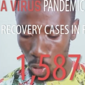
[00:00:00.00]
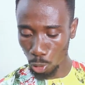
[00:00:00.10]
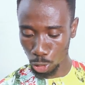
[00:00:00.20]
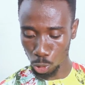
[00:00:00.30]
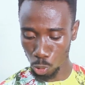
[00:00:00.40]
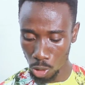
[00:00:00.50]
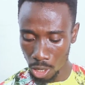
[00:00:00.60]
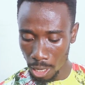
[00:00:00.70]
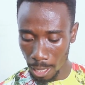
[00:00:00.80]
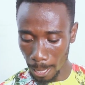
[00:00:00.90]
go to,
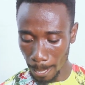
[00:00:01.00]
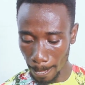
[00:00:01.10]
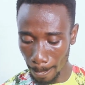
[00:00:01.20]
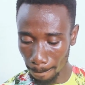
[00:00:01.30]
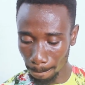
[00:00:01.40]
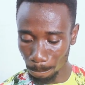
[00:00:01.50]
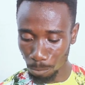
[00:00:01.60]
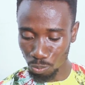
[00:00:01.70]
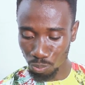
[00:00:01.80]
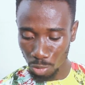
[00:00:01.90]

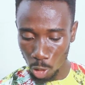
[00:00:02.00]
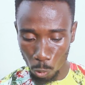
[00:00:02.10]
um,